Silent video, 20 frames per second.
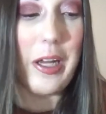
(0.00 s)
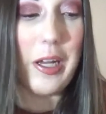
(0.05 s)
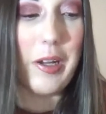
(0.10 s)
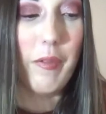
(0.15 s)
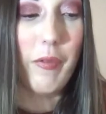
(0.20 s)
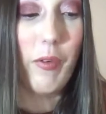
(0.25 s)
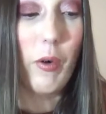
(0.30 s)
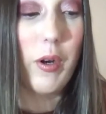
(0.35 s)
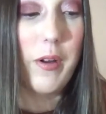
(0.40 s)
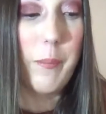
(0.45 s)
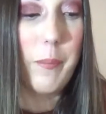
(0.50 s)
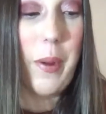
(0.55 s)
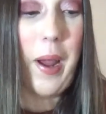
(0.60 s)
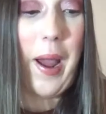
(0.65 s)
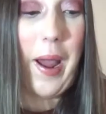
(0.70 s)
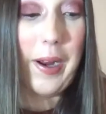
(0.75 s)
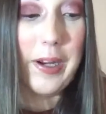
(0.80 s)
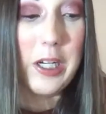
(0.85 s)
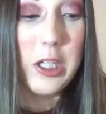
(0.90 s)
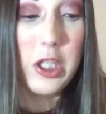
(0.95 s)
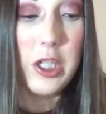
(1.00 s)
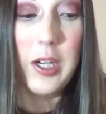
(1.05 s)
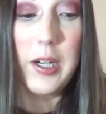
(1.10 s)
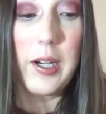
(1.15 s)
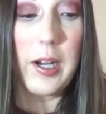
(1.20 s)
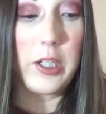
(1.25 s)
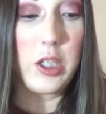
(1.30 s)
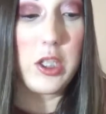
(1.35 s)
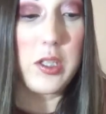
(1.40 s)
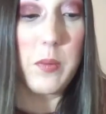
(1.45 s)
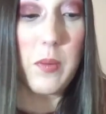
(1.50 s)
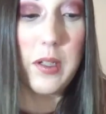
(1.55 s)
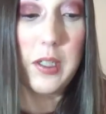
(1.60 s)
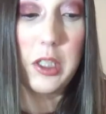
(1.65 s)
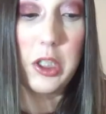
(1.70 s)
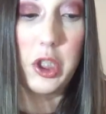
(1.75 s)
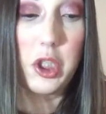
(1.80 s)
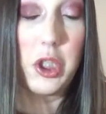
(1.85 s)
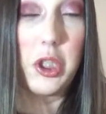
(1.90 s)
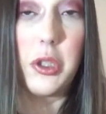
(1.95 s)
For packaging, I just
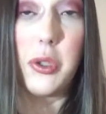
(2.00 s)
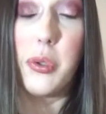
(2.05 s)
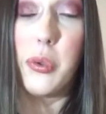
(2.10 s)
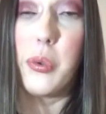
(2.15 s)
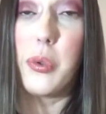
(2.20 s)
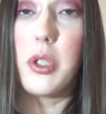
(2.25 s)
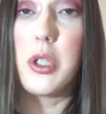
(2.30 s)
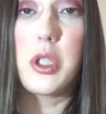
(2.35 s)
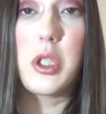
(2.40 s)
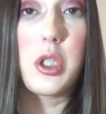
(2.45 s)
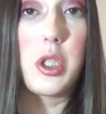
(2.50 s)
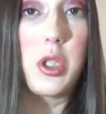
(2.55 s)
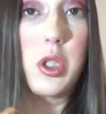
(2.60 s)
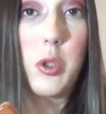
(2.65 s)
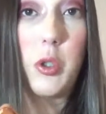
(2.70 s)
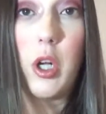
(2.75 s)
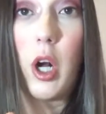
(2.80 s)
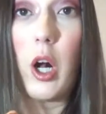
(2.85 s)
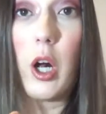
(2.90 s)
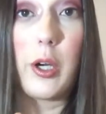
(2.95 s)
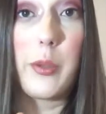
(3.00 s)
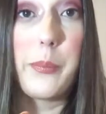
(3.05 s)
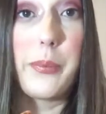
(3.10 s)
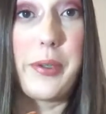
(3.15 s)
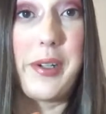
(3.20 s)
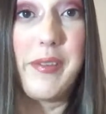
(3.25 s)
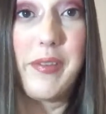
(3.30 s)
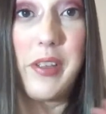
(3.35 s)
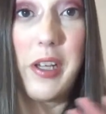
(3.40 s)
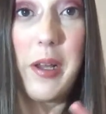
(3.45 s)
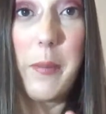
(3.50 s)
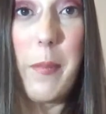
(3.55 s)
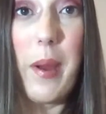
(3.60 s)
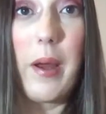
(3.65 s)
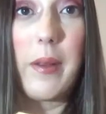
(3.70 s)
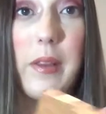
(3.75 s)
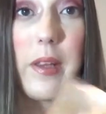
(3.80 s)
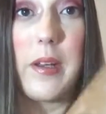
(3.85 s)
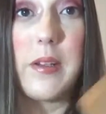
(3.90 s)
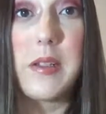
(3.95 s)
wanted to talk briefly
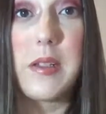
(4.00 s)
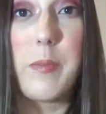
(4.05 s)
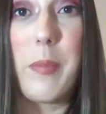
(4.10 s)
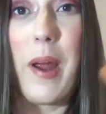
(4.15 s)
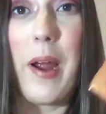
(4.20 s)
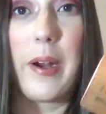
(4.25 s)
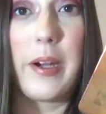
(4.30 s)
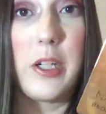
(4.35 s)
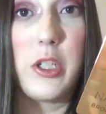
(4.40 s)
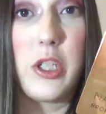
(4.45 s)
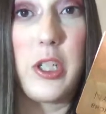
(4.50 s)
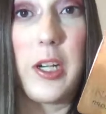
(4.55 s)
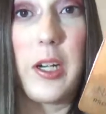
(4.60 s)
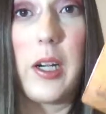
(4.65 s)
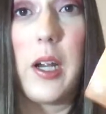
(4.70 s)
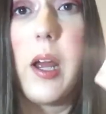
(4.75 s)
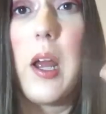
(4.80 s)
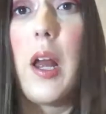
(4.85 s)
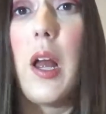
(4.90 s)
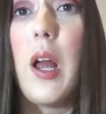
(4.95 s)
about this packaging.